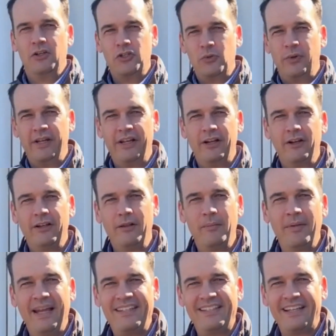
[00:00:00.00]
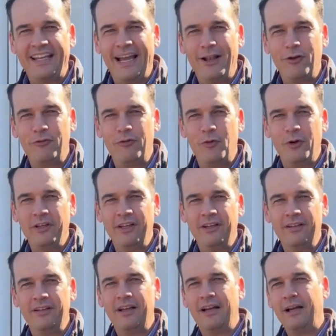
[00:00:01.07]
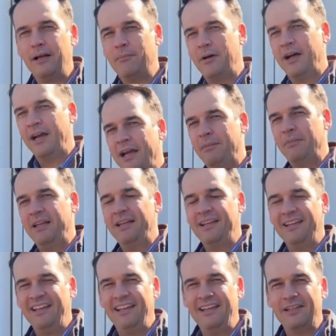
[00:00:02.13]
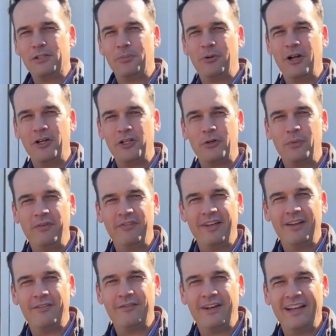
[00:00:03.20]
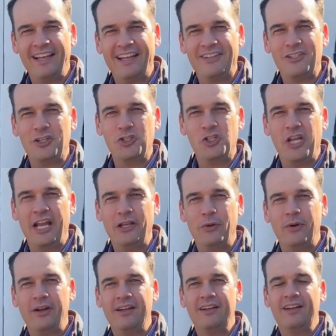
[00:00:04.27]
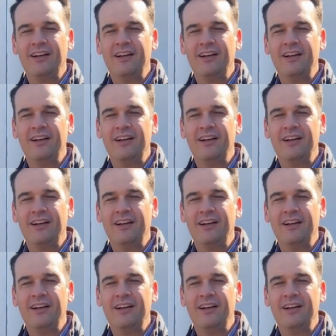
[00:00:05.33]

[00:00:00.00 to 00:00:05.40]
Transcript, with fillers: So we're here in La Mesa, California. Uh, behind me is a project we found financed in January.